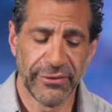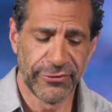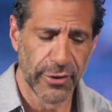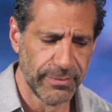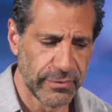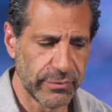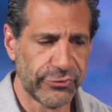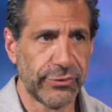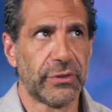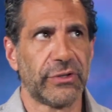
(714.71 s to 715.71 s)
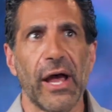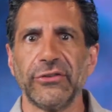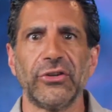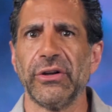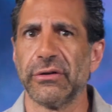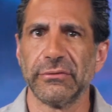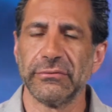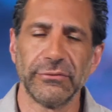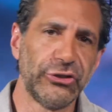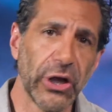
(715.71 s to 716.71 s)
from God's gonna
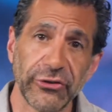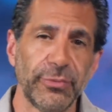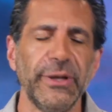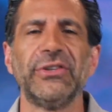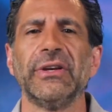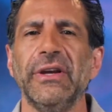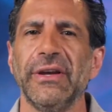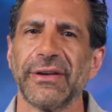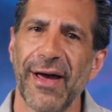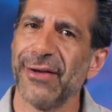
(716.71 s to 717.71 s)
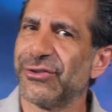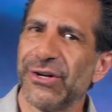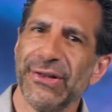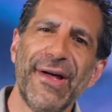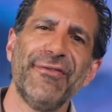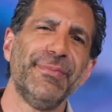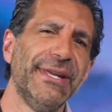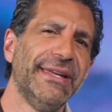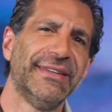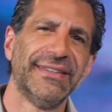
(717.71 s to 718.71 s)
judge me to God's gonna love
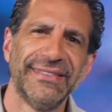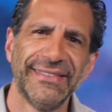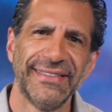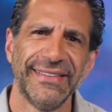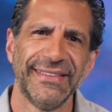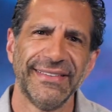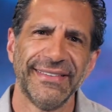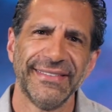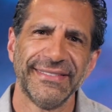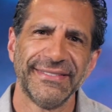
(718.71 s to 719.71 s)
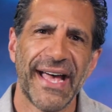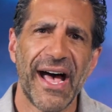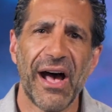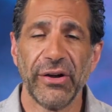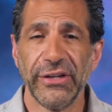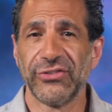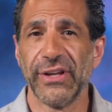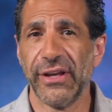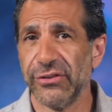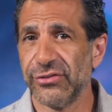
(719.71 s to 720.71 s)
me, now, he
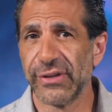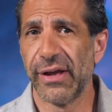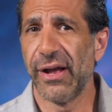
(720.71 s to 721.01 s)
says,